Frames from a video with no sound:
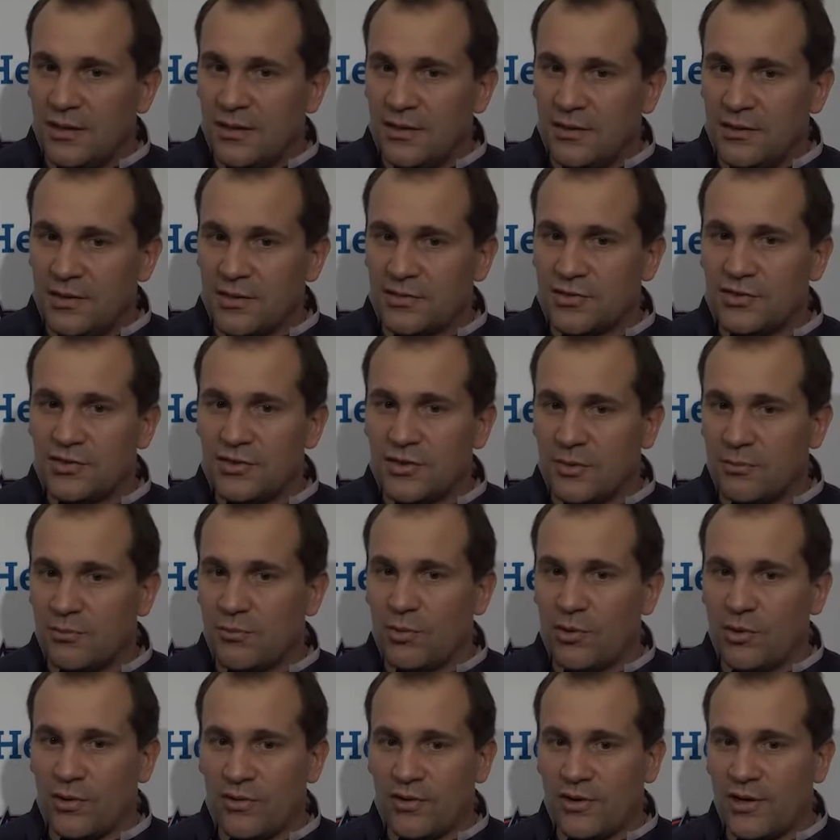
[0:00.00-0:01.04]
This year,
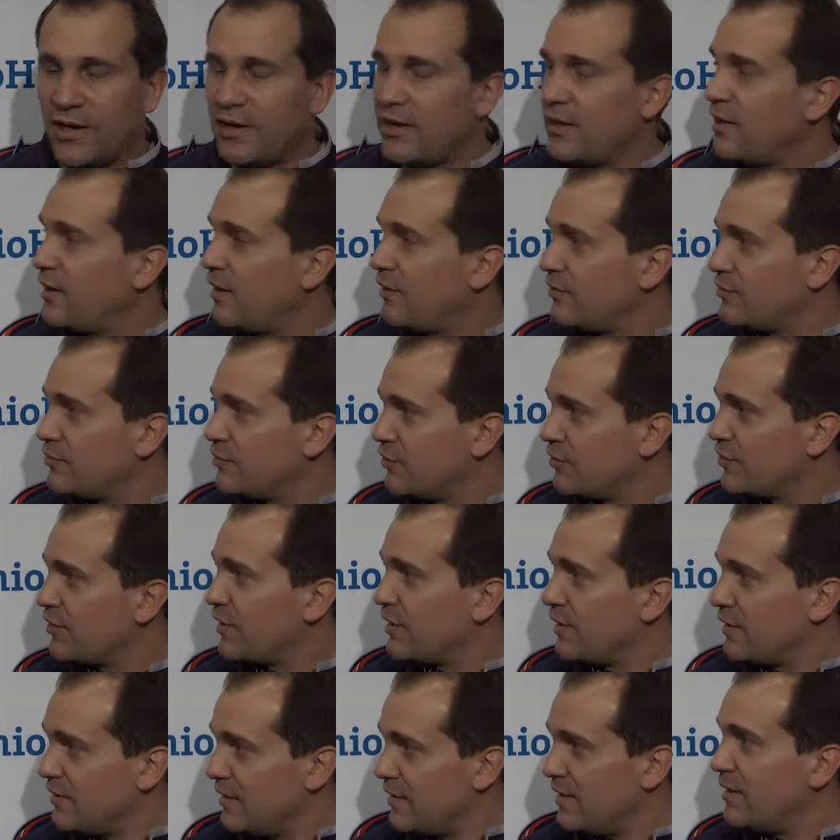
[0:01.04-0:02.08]
more than any other, you're
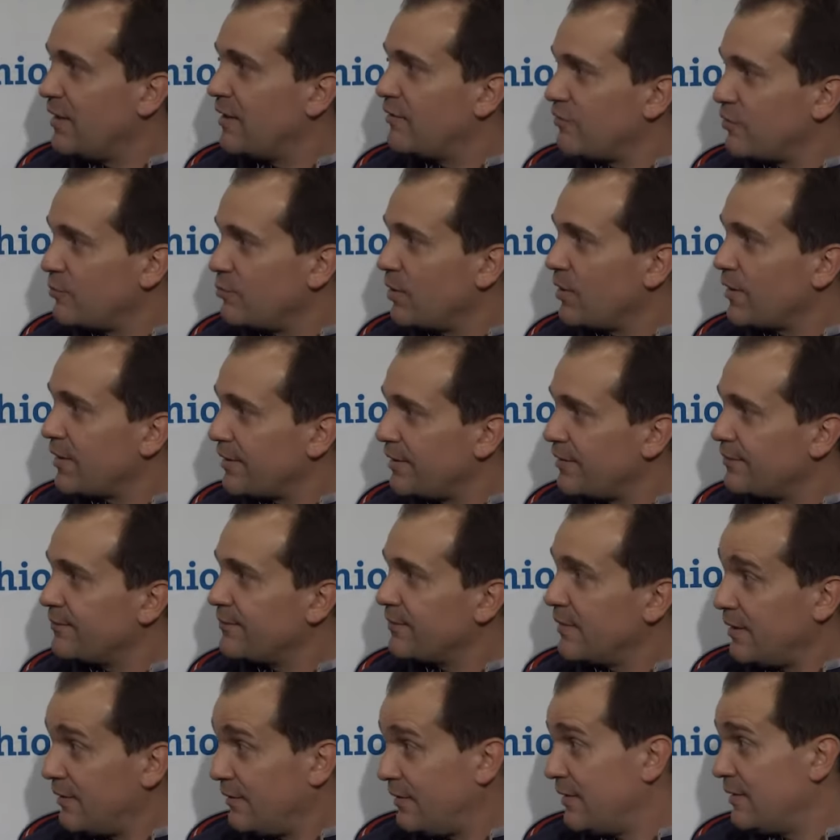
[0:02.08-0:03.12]
going to need everybody.
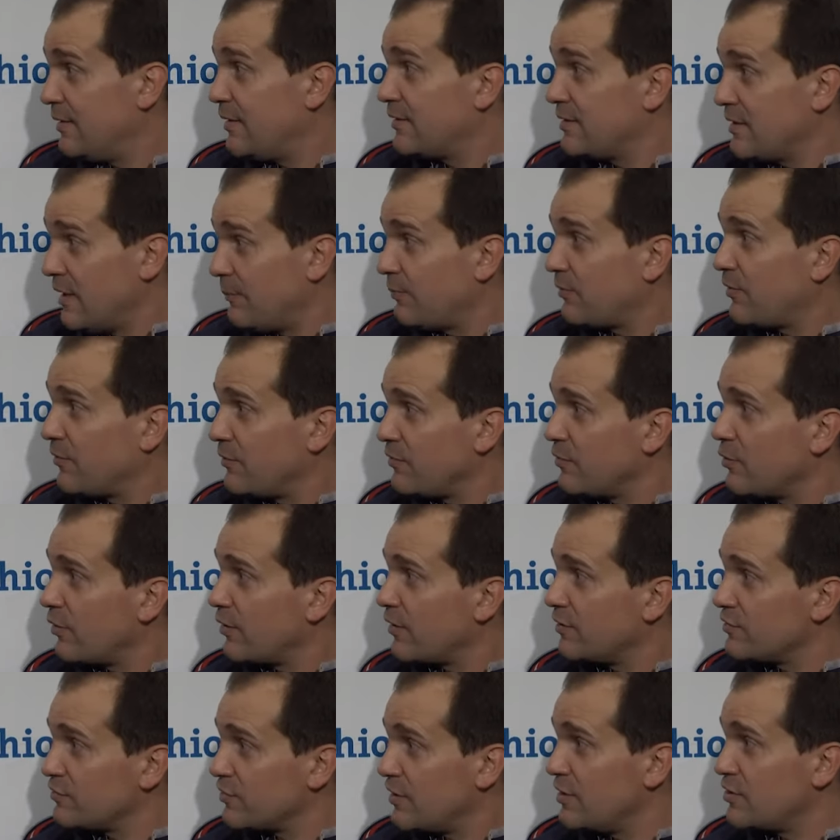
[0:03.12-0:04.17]
And the depth of the
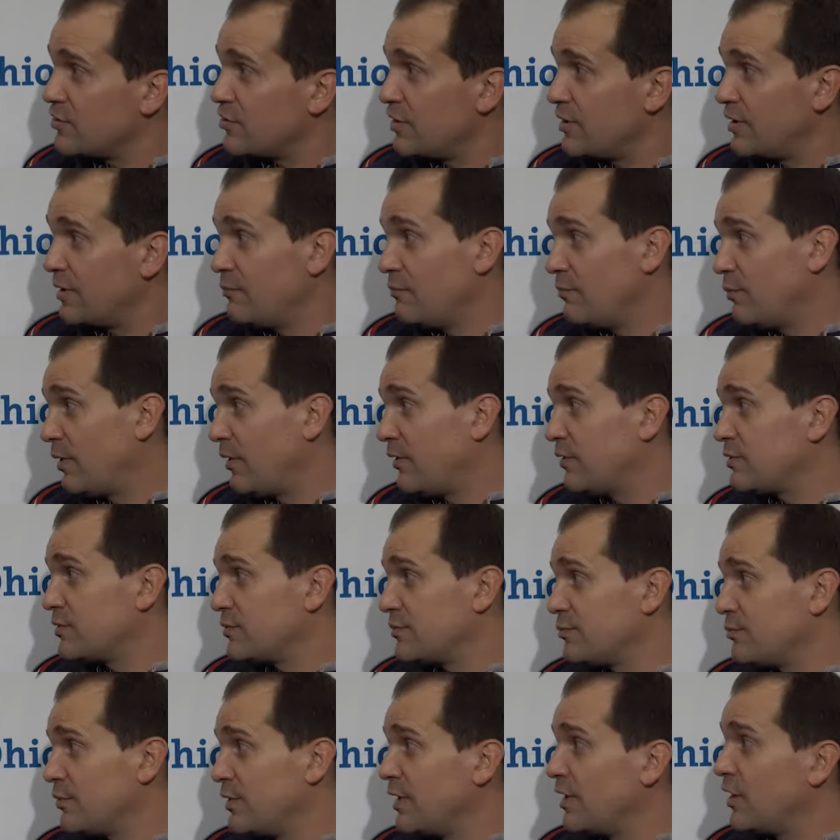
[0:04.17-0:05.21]
organization, whether
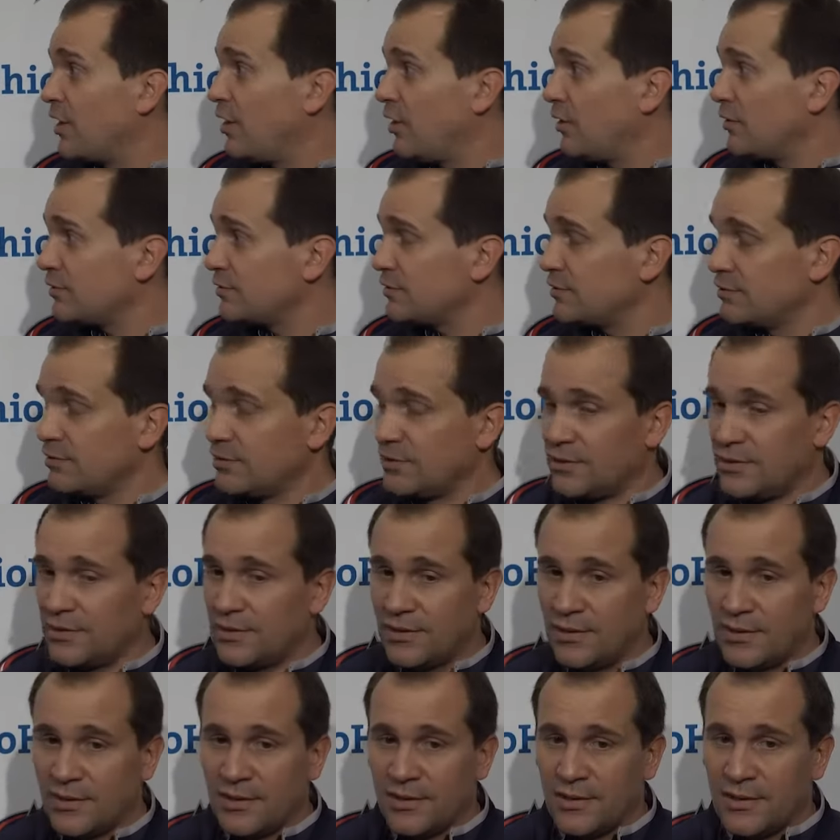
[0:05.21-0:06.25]
it's recalls,
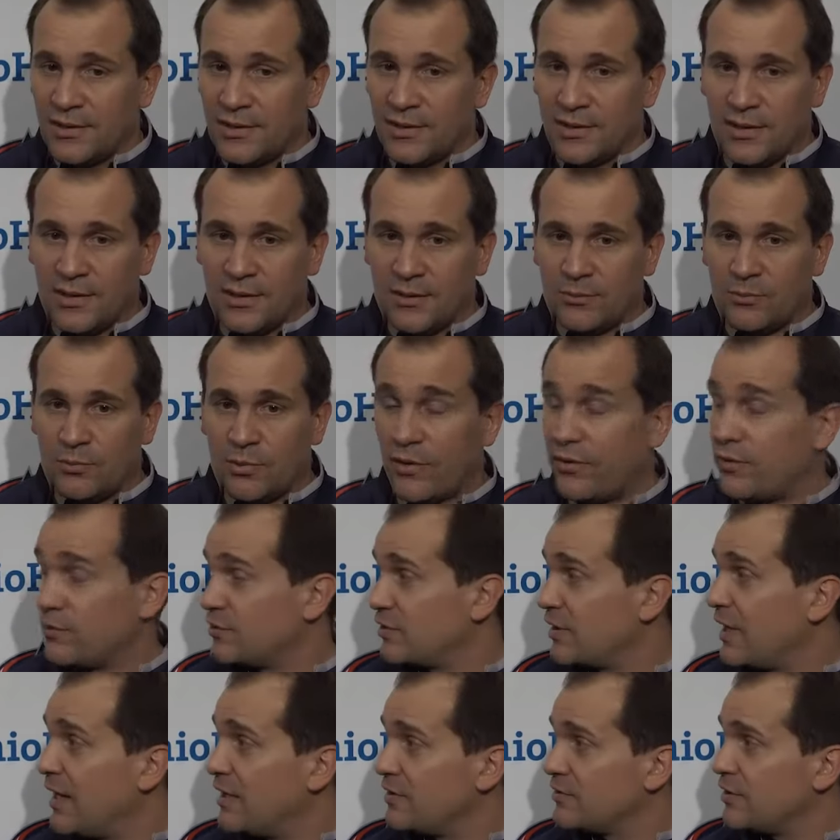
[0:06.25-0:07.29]
whether
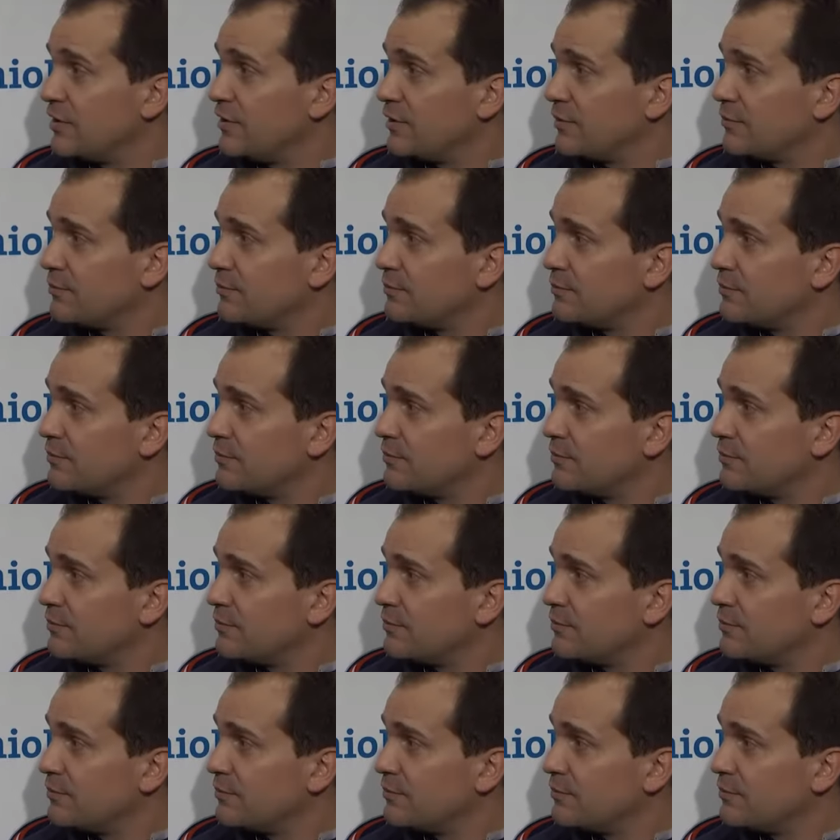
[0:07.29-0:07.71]
it's guys here,